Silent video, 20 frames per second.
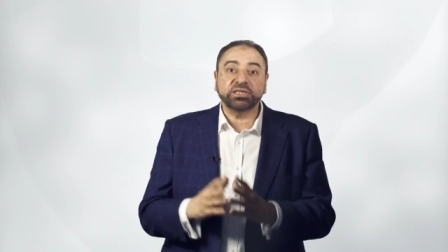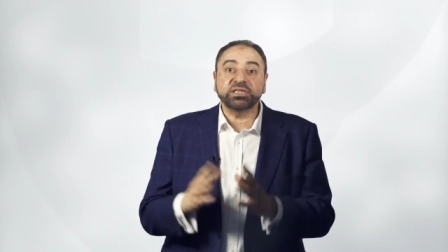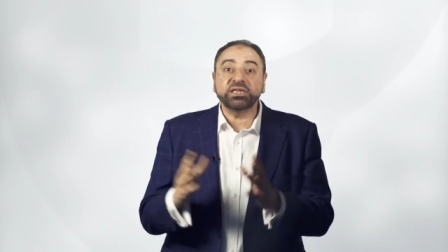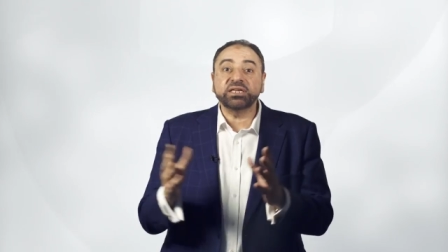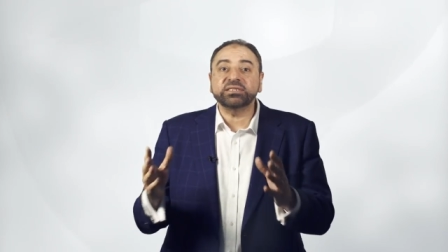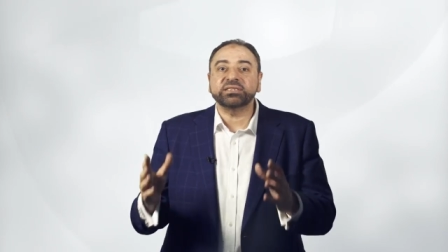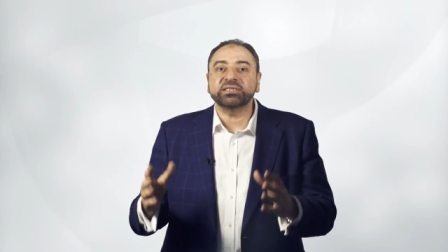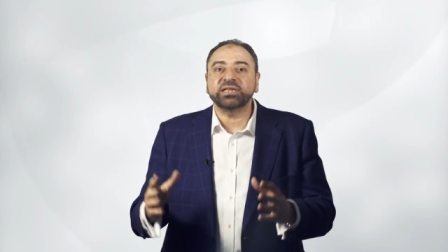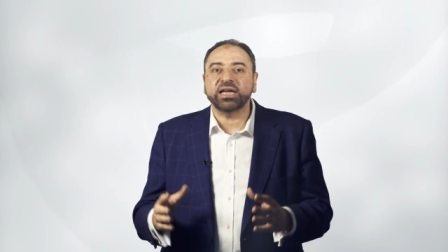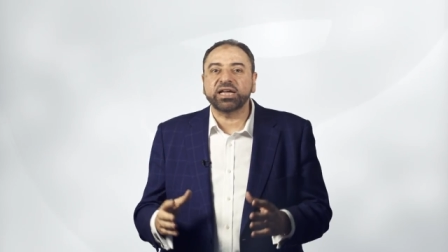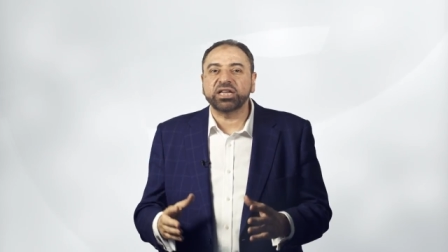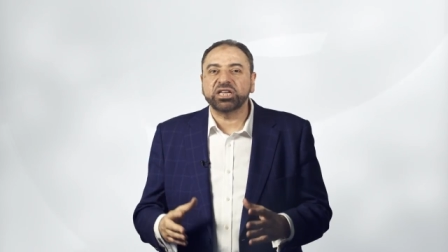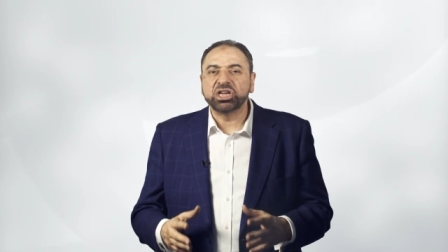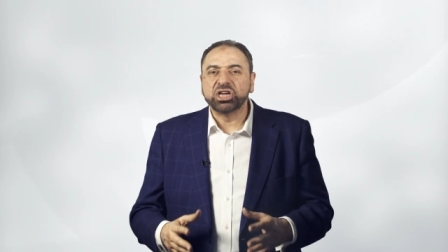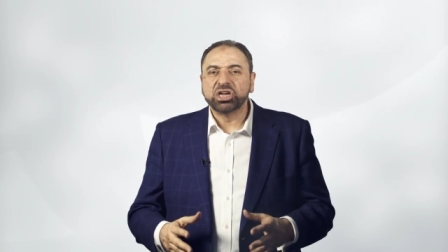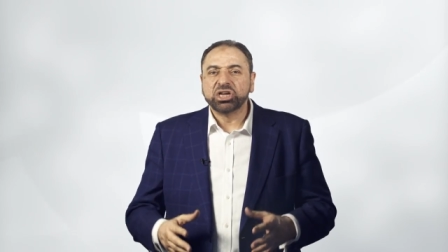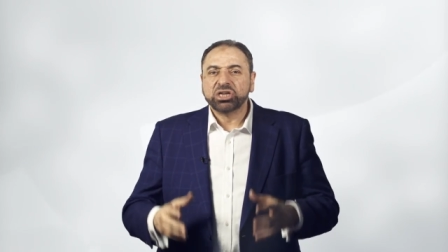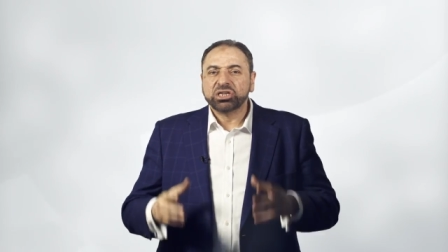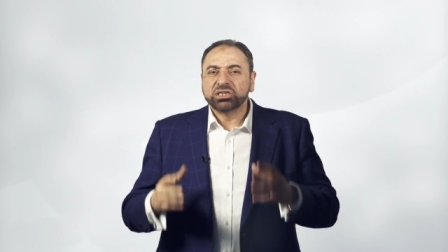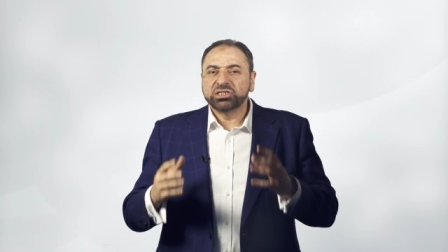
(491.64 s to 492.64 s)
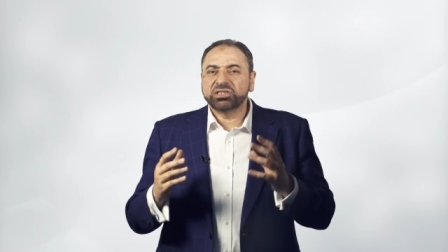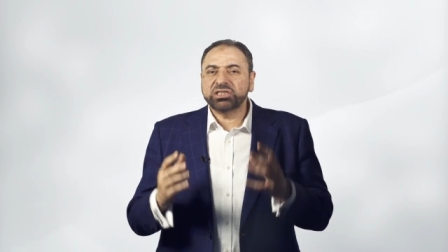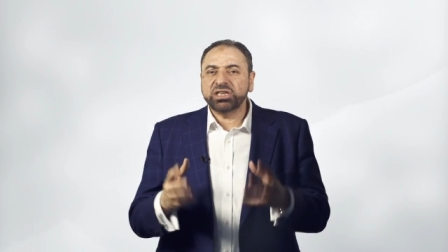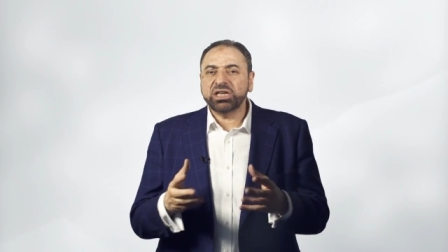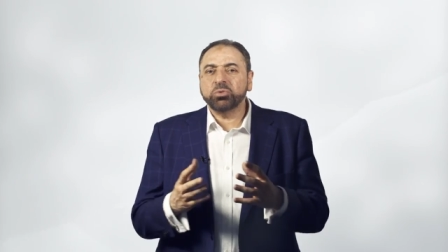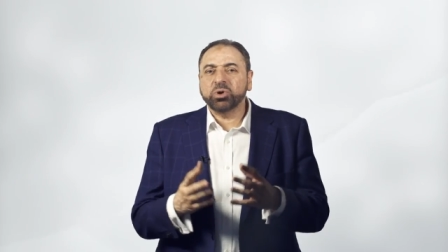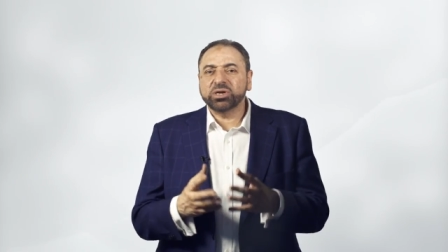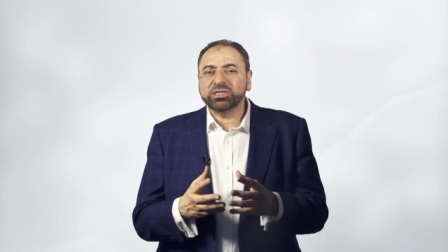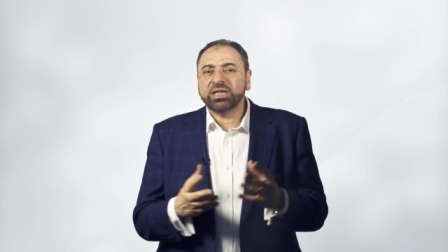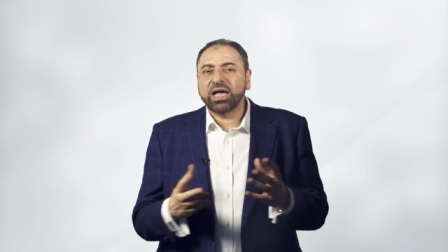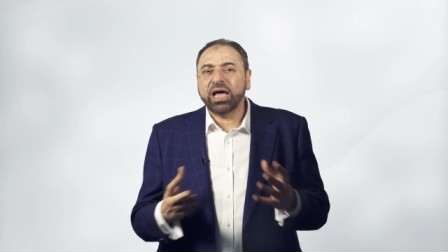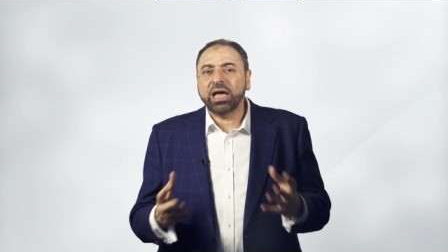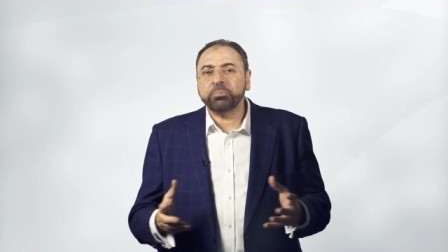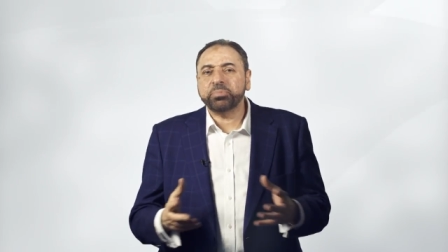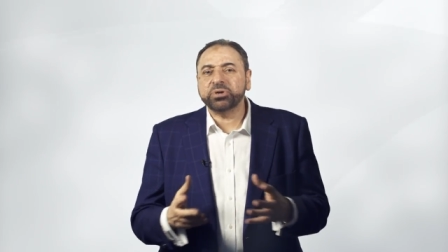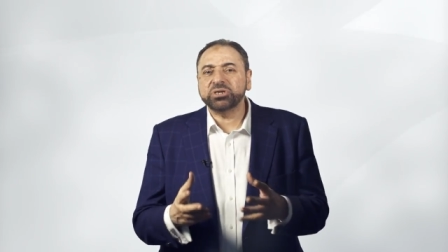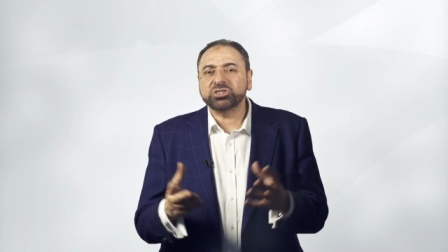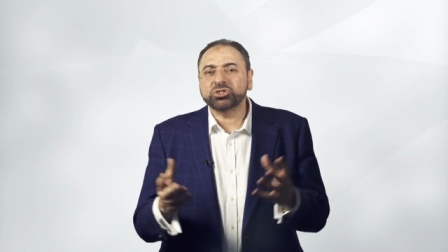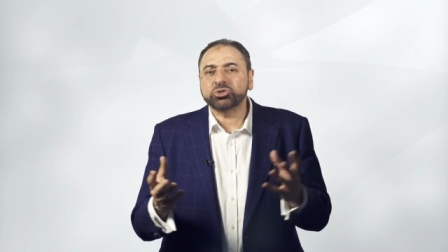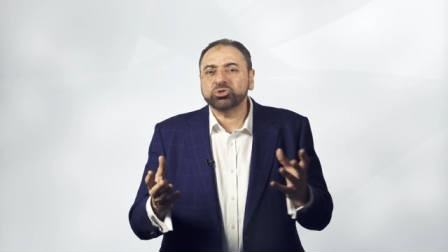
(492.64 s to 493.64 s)
Did he say, see what
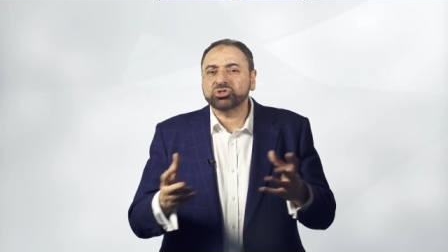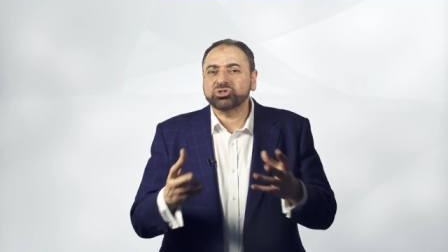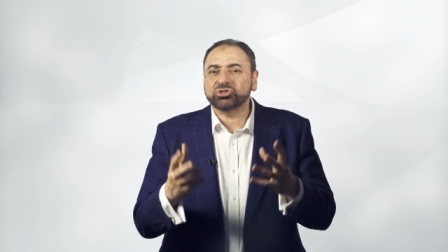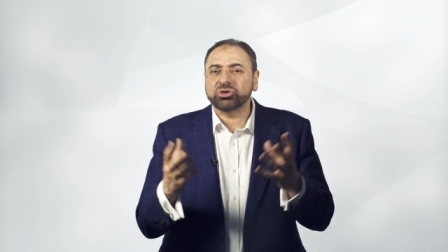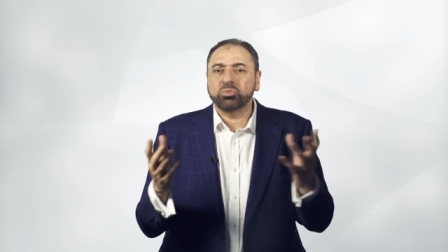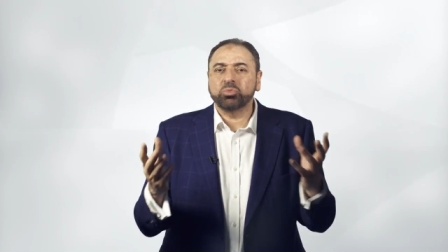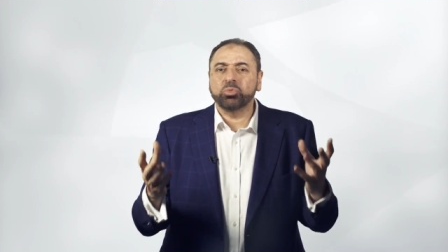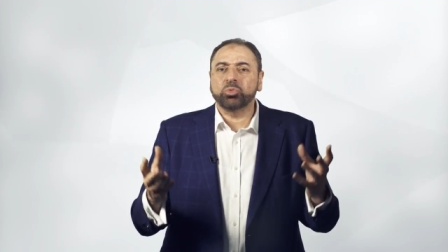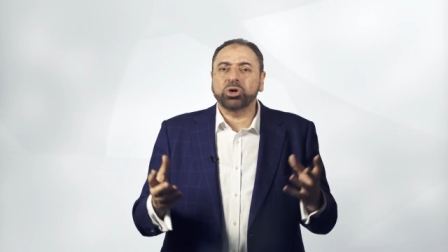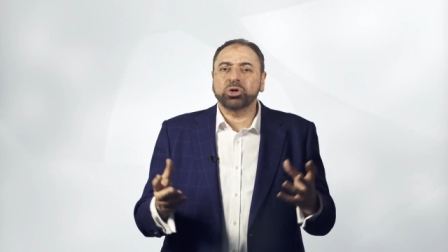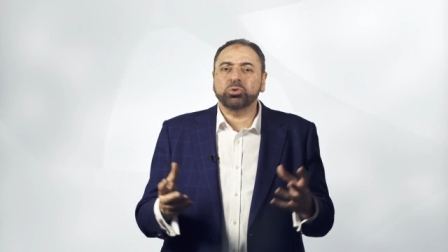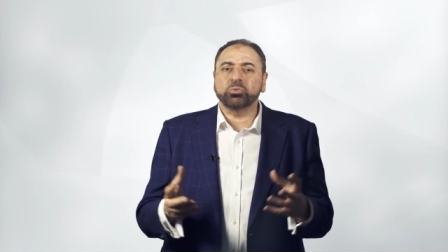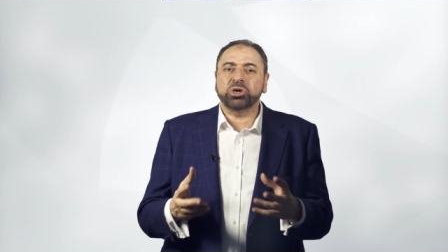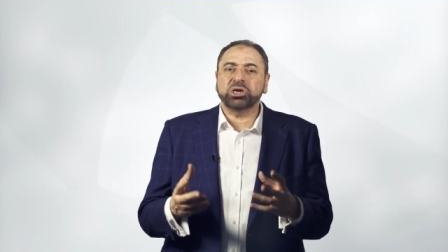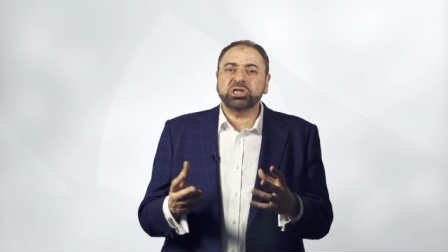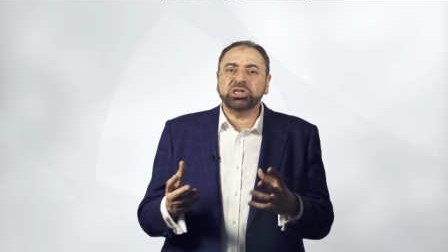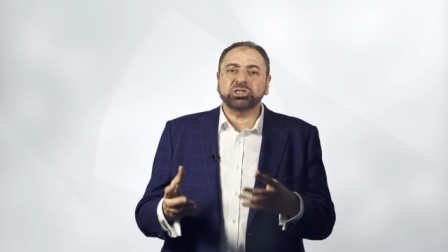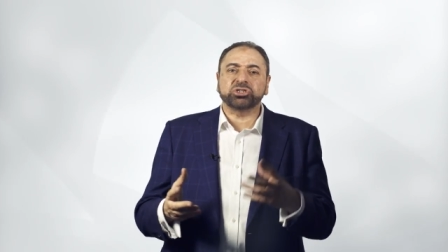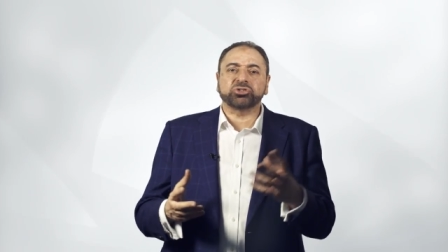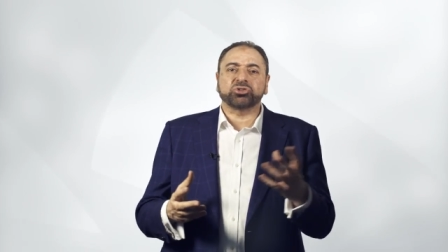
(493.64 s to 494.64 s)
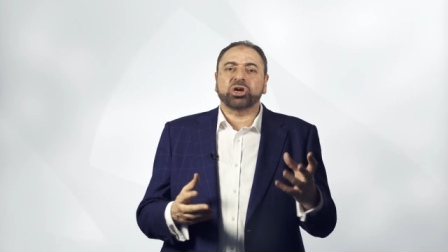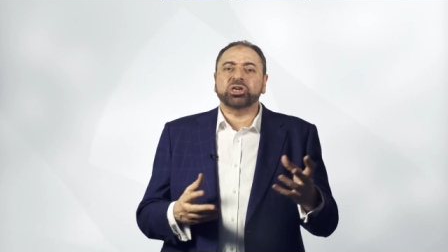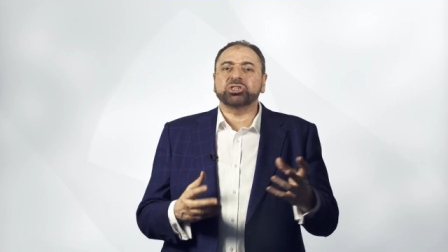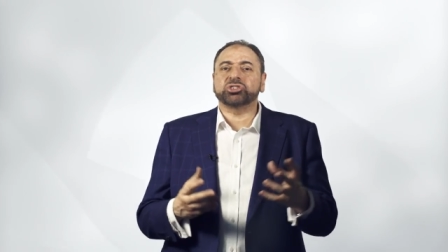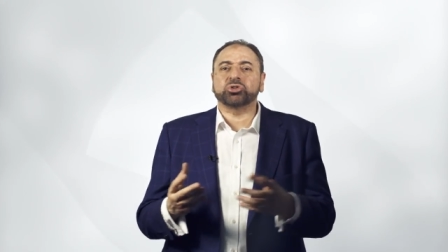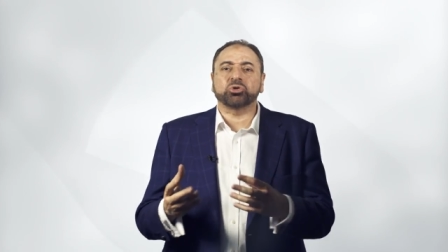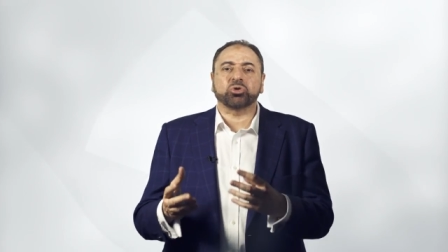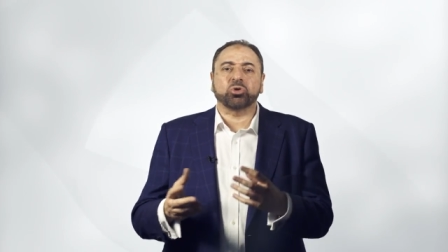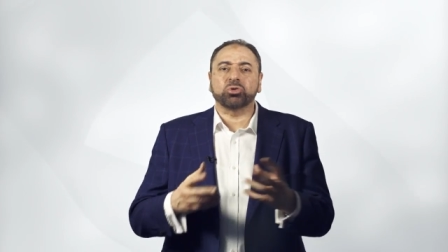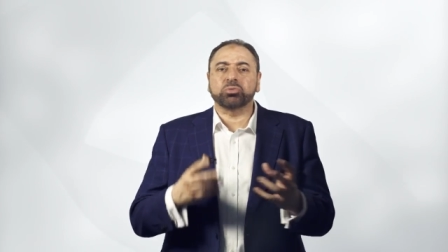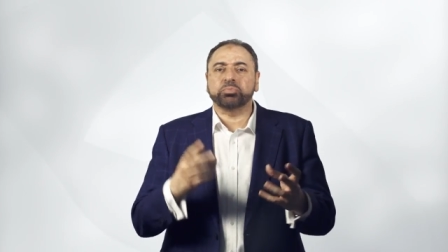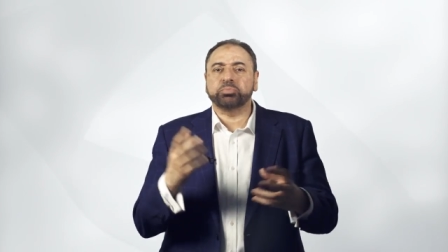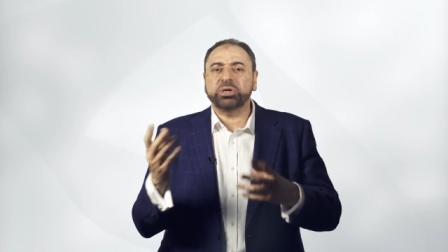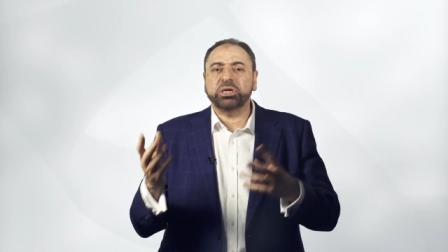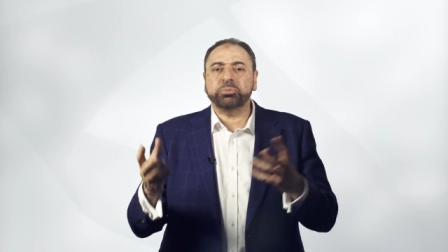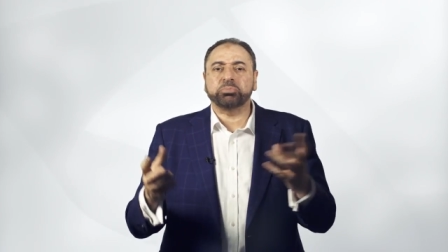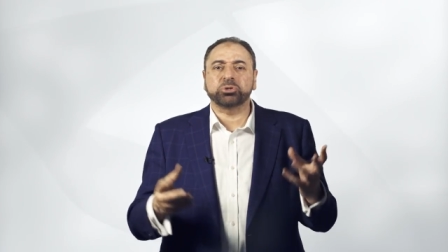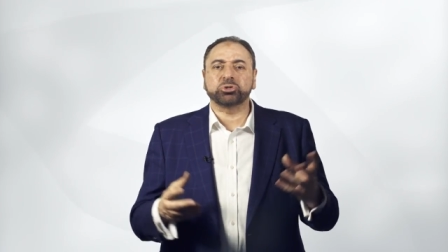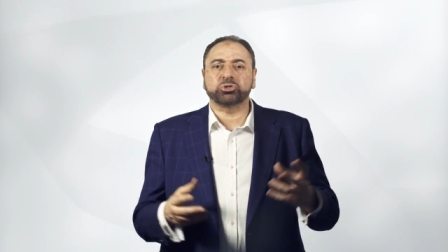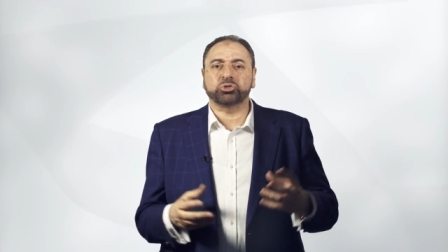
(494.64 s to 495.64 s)
happens to someone when he tries to call
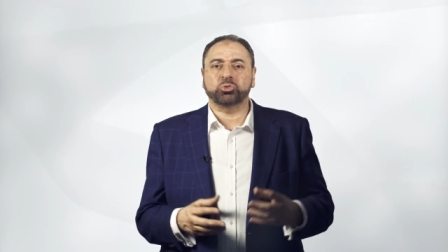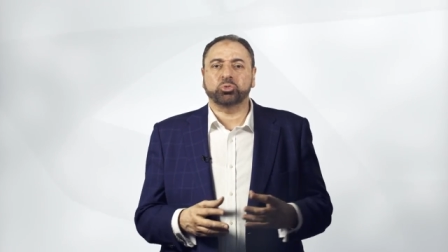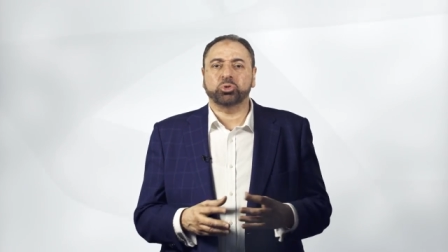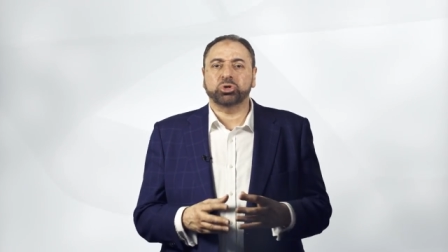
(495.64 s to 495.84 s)
people to